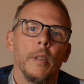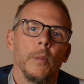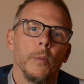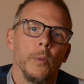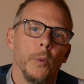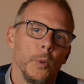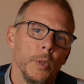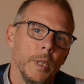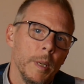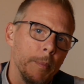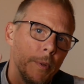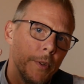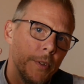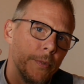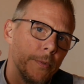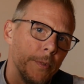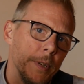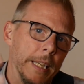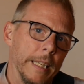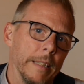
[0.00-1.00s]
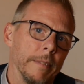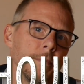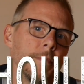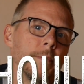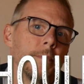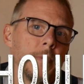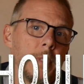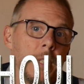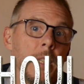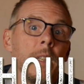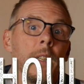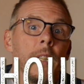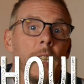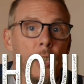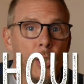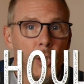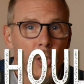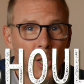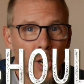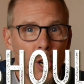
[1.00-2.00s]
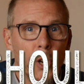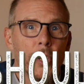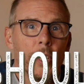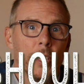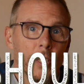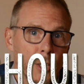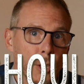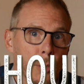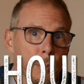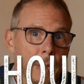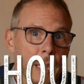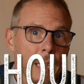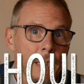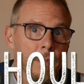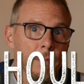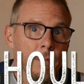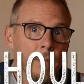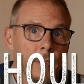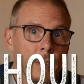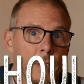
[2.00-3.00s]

Rule number 3, it should hurt a little bit.